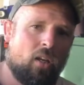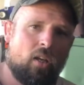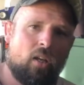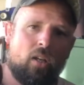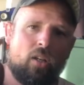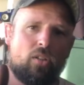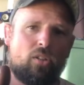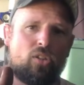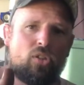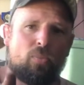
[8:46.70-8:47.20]

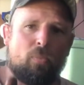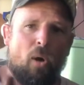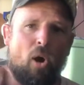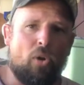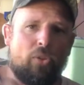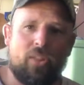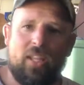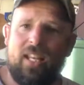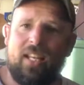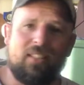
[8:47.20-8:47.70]

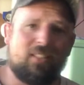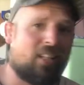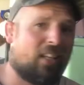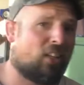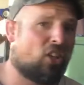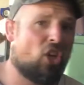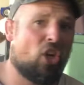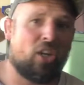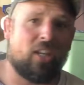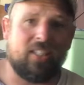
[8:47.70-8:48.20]
small things like
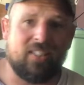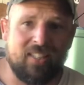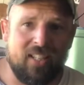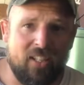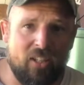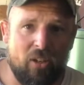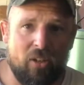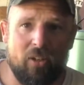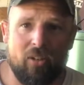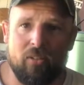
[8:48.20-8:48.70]
cooking
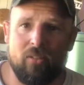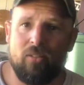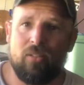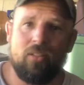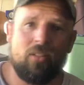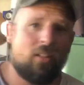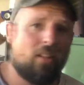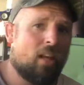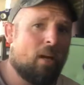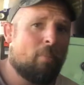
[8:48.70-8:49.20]
dinner.
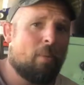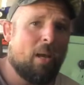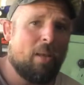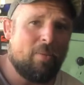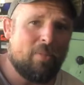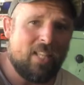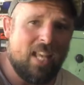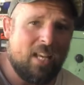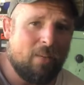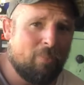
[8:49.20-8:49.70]
That might
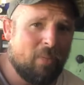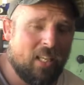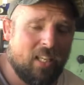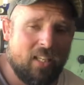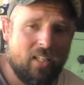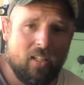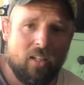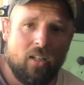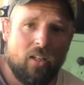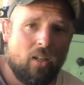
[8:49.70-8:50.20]
take
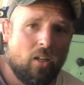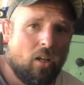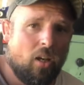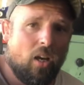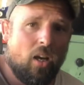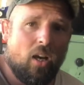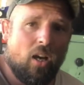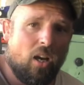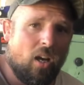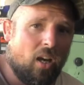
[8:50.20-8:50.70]
me
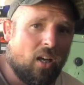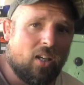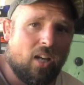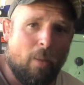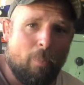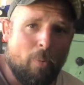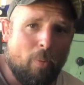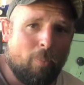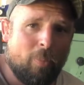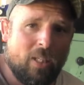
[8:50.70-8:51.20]
a
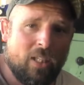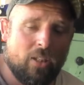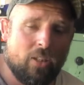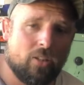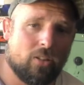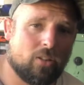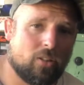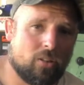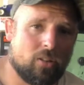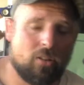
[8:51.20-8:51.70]
couple
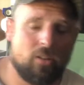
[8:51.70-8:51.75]
beers.